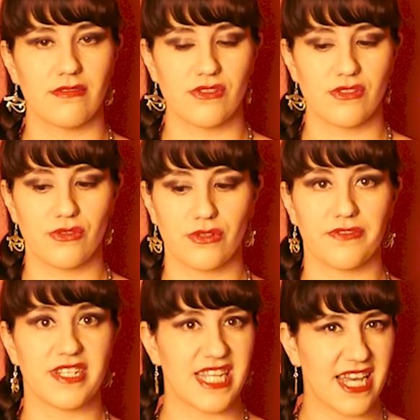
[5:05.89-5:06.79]
sort
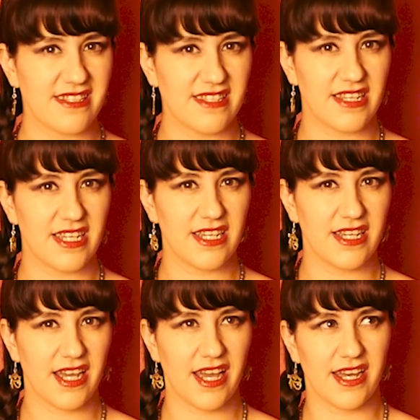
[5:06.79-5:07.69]
of
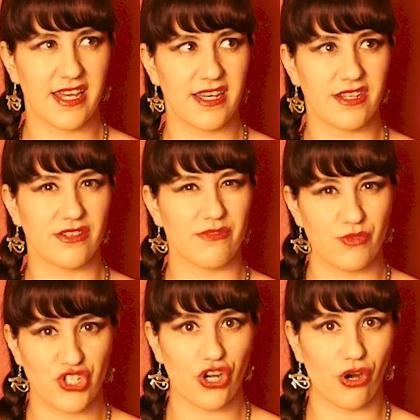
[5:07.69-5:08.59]
intensity and
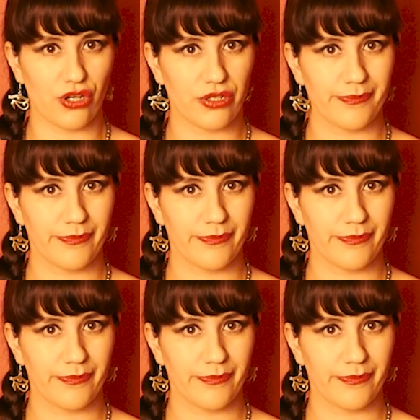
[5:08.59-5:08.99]
shock,